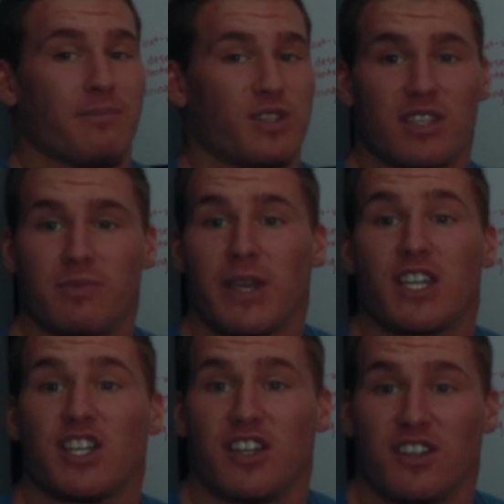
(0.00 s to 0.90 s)
Just make
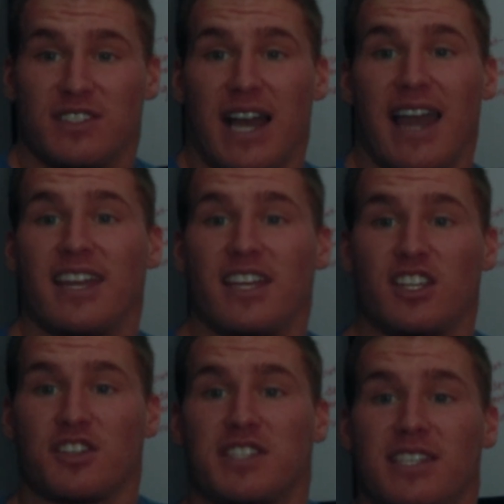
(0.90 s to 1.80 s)
sure your diet and
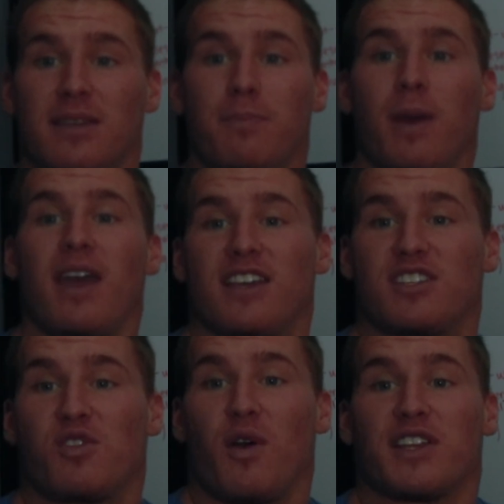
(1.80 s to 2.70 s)
your sleep
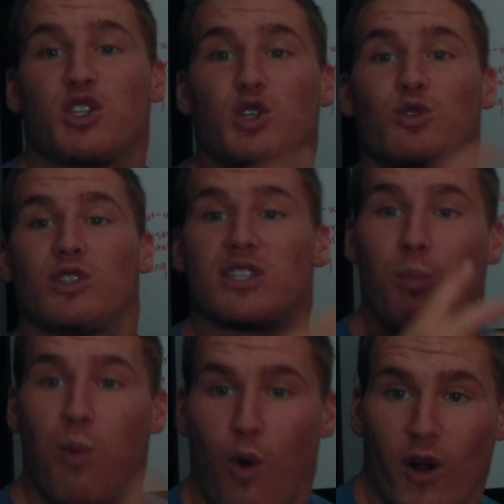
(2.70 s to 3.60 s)
is going to
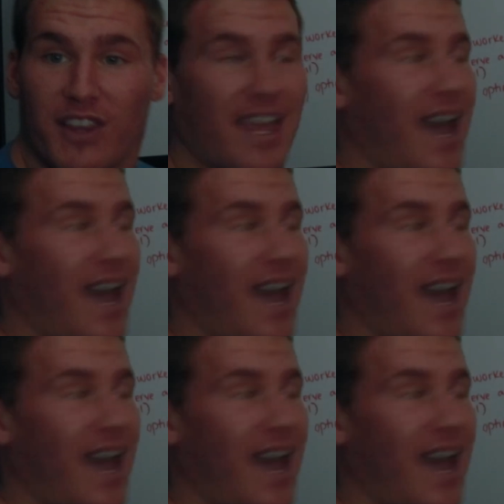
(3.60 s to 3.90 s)
support